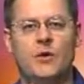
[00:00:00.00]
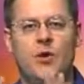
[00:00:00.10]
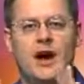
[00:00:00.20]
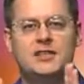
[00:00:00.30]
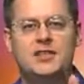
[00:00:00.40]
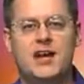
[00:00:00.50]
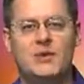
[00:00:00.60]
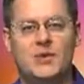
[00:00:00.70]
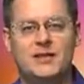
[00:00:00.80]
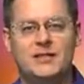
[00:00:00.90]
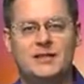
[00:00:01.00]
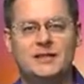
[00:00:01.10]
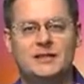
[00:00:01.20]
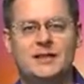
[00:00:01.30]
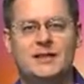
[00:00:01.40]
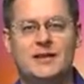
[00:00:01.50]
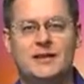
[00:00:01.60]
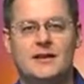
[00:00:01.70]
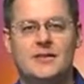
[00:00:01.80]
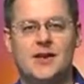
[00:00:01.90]
Watch out, Christians.
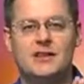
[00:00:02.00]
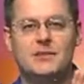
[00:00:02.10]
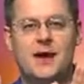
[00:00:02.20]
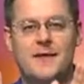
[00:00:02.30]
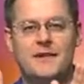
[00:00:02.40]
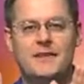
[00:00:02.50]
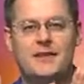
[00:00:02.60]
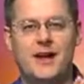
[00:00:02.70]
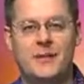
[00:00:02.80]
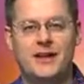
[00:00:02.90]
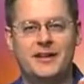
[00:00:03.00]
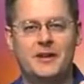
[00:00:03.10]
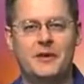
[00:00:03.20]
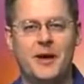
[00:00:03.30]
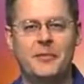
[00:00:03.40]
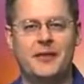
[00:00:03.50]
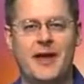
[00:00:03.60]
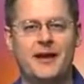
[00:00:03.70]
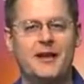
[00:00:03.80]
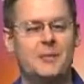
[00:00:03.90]
False prophets are coming to corrupt
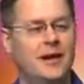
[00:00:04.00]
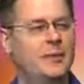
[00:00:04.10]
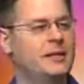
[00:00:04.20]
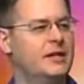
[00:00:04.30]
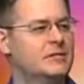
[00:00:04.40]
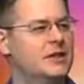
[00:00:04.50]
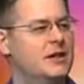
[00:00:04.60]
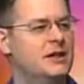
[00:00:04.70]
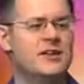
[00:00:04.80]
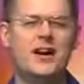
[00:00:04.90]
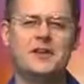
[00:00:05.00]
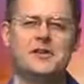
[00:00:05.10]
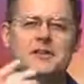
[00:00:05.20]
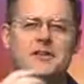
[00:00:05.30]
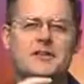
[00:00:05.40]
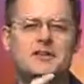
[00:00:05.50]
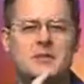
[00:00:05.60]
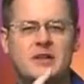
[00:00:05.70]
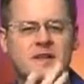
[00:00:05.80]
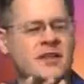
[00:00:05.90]
that. Muhammad comes along. Oh, you Christians
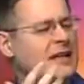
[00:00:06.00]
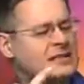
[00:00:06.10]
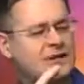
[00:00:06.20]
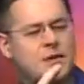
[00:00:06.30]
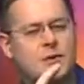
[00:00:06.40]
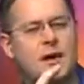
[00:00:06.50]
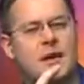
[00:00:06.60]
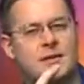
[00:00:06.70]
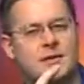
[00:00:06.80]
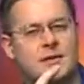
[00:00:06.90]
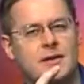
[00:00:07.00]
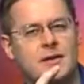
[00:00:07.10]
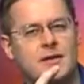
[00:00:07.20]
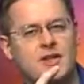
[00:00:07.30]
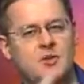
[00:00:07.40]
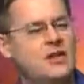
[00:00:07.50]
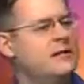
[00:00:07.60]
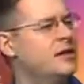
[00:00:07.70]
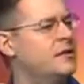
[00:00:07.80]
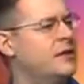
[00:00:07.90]
believe in God, so do I. You
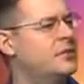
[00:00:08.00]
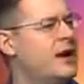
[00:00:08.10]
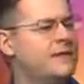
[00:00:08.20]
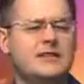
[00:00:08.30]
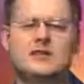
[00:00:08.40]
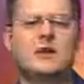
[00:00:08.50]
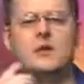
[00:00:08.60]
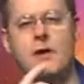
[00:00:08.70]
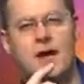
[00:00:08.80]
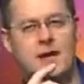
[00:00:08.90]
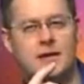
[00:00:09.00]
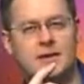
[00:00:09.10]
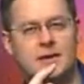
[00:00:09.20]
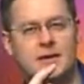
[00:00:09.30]
believe in, in prophets, so do I.